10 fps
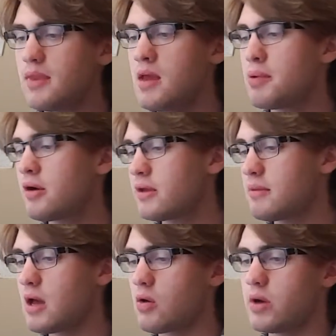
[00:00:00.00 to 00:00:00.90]
Apparently
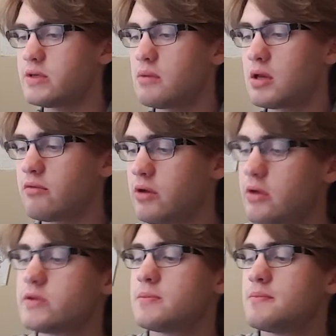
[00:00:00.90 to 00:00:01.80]
I'm not quite done making
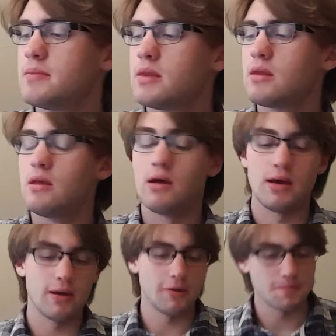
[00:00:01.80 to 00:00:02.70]
videos.
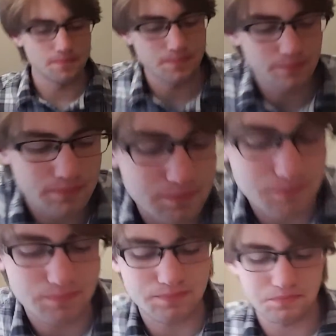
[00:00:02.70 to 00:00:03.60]

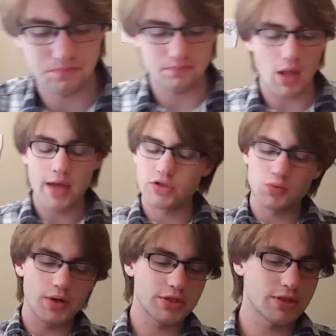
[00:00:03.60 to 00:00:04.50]
I just
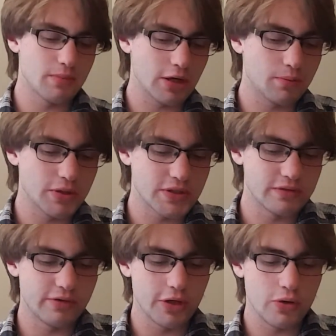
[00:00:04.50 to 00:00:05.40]
watched Michael Pierce's
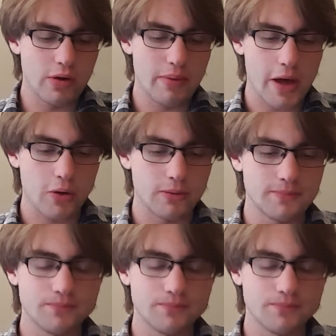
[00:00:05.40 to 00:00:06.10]
video about